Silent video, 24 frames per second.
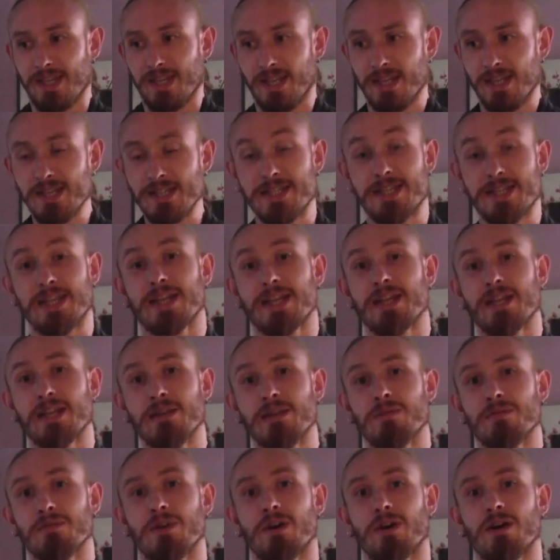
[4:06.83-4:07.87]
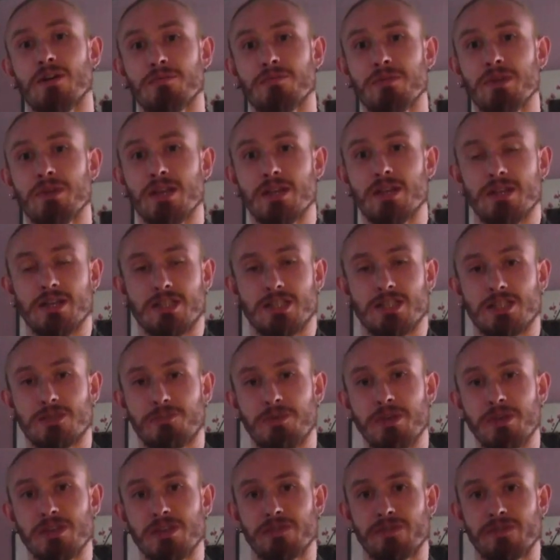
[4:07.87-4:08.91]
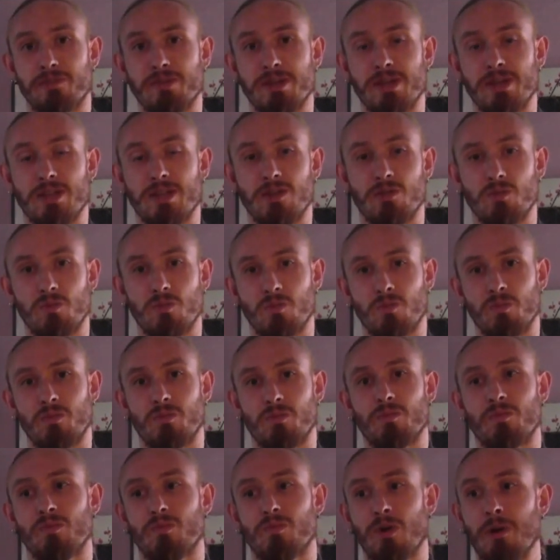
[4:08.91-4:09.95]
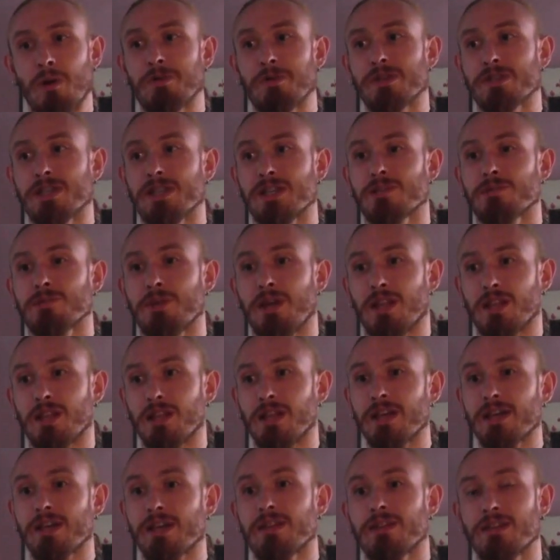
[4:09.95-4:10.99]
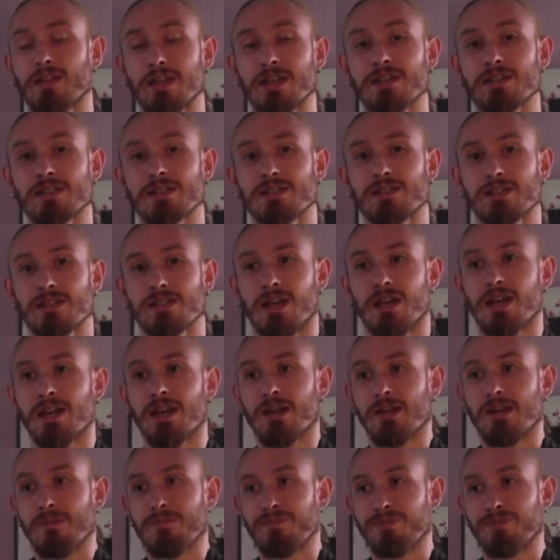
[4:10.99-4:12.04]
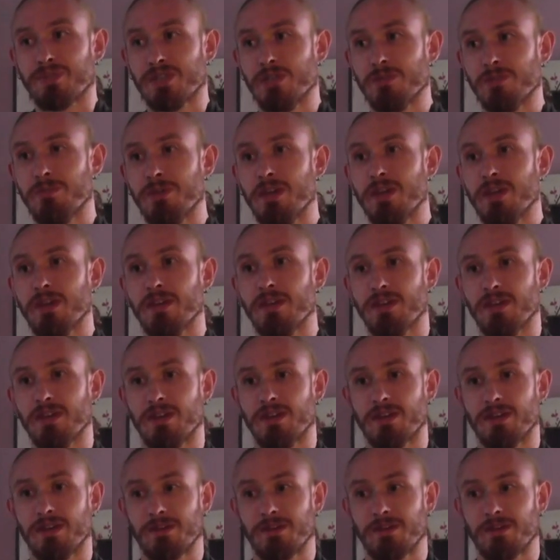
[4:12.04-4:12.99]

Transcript: indicative of me, that speaks for me, that represents me. I like things to be